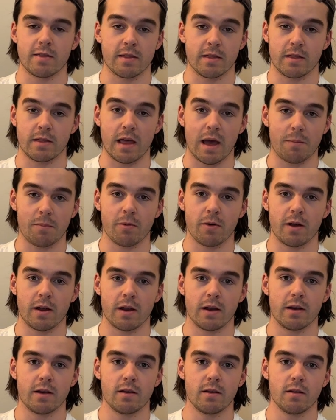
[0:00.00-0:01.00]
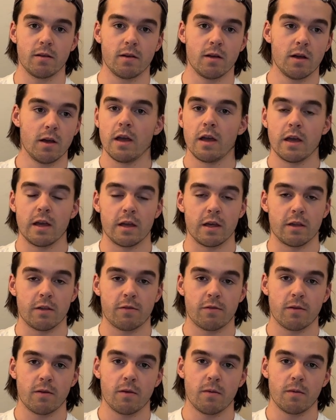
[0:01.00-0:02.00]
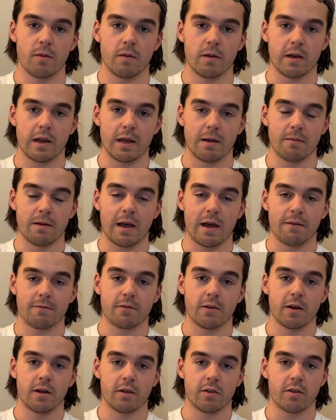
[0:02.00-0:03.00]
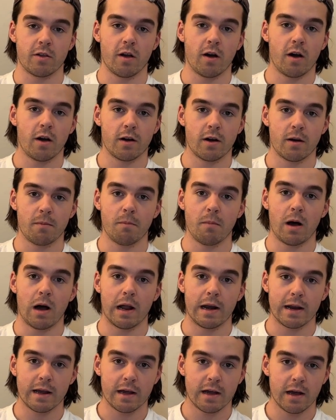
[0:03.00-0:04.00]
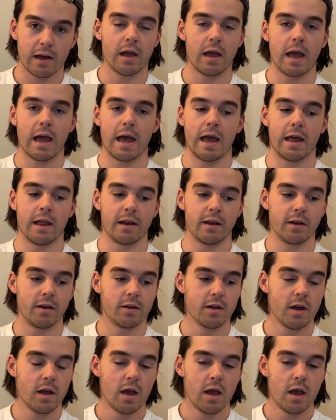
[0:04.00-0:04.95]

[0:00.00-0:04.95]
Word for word: that brand is named after his daughter, Monica, and